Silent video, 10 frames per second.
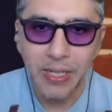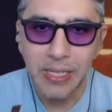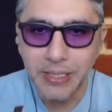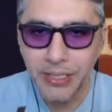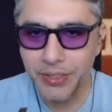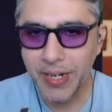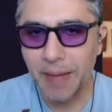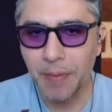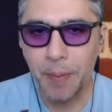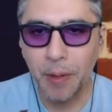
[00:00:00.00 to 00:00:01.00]
To grab
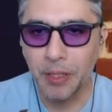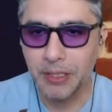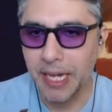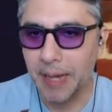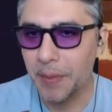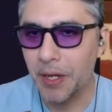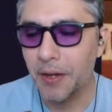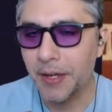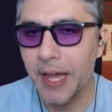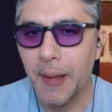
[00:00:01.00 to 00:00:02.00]
the Pomo time.
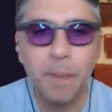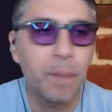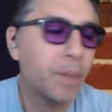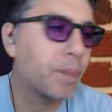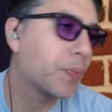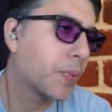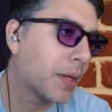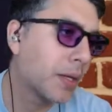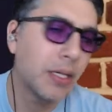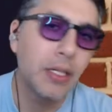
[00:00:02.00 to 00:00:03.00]
Okay.
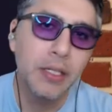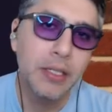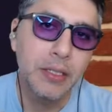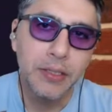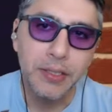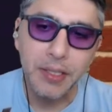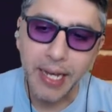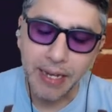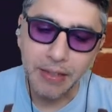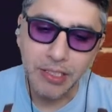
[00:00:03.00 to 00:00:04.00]
So
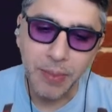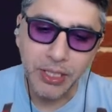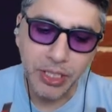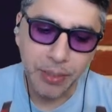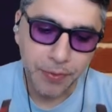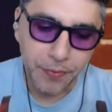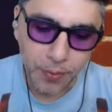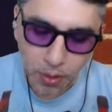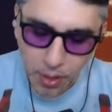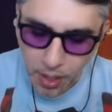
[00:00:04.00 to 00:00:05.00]
like I was mentioning
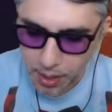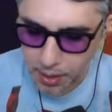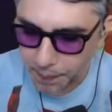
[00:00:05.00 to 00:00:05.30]
before,